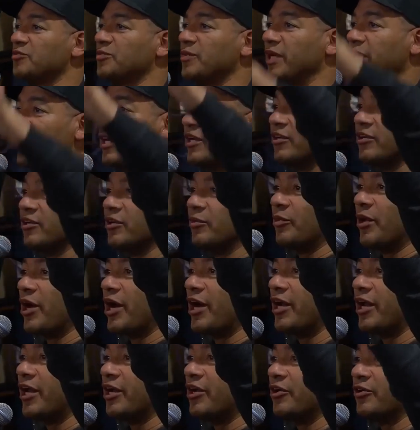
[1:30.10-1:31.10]
And
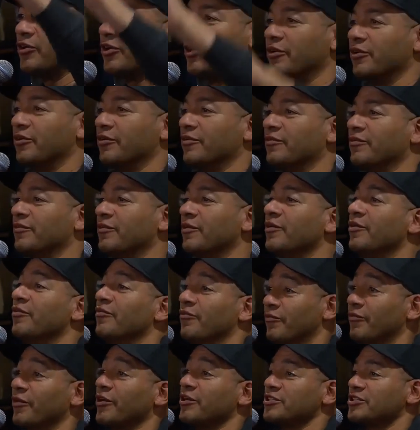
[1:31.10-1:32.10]
LeBron, I know you're
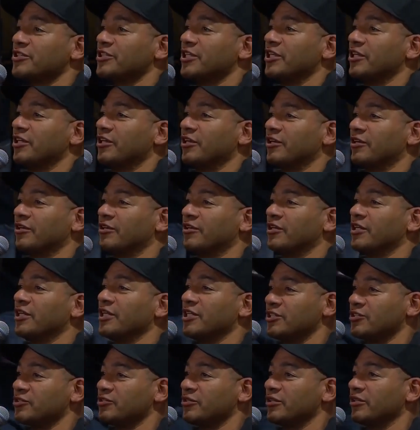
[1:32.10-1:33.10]
versed in the, the
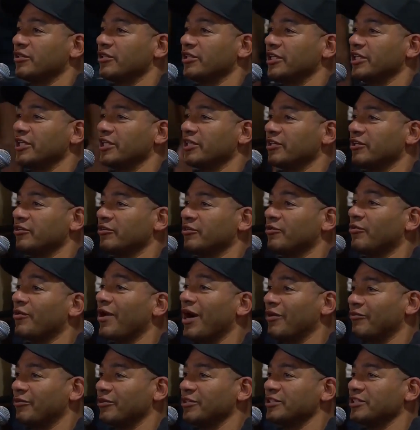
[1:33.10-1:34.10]
history of the league and the, the
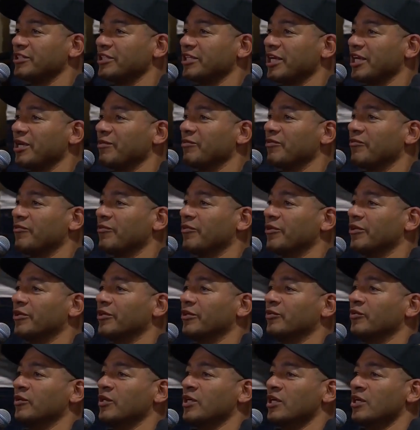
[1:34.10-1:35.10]
rivalries that came before
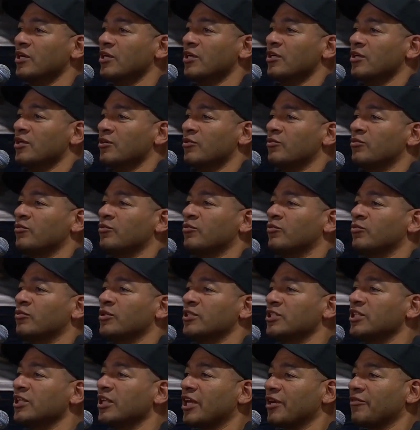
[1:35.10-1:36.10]
you.
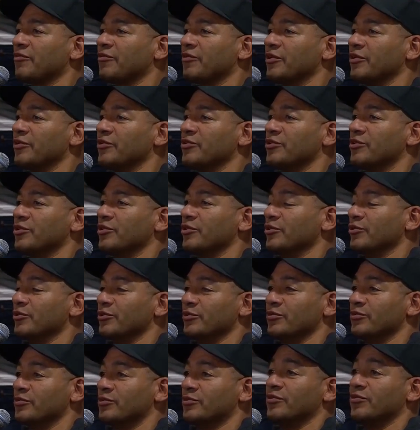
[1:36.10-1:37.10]
What's it like for you
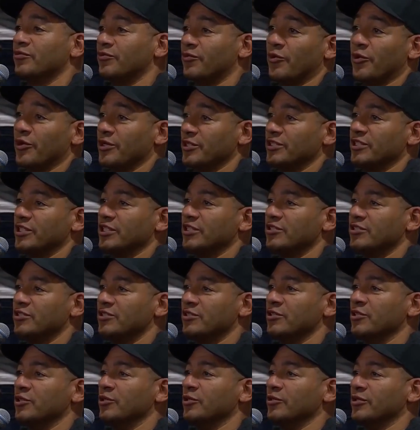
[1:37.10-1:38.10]
to to forge these
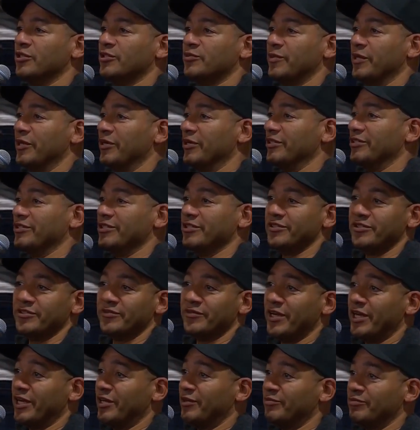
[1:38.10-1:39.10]
new experiences?
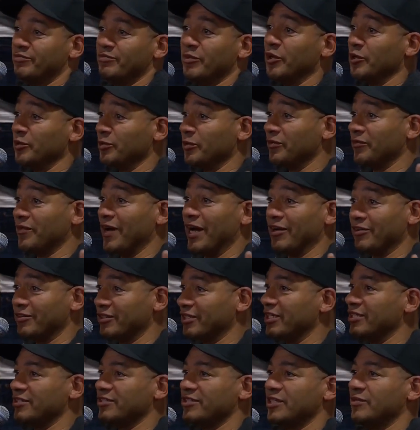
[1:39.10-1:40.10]
You've had multiple finals
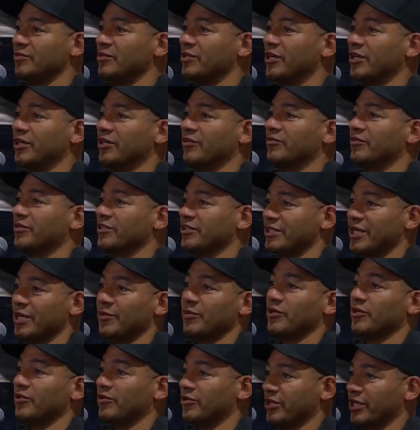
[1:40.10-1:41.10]
against Tim Duncan, for
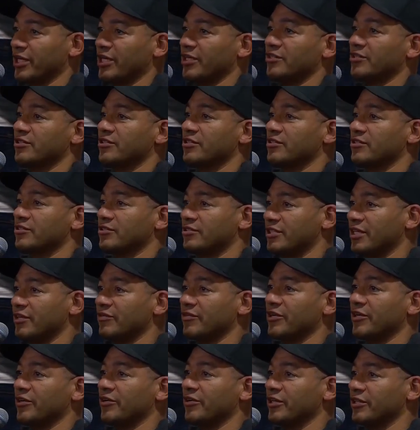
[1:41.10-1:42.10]
example, going against
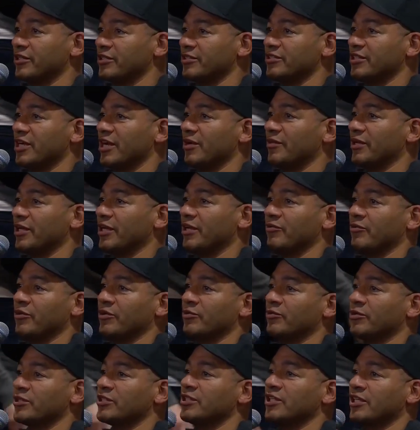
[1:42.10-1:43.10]
Steph Curry this time again.
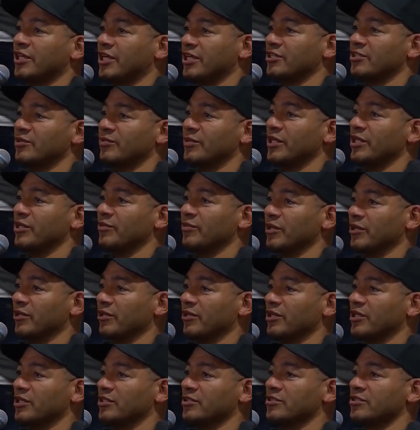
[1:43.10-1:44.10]
What, what's it like to be in the middle
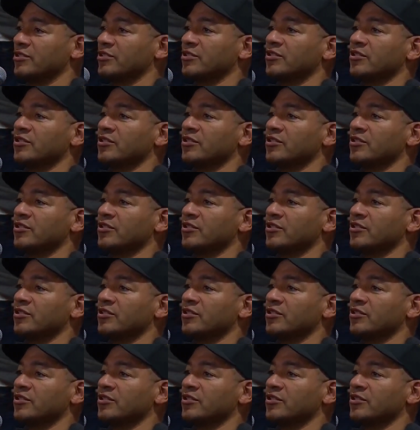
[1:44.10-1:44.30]
of this?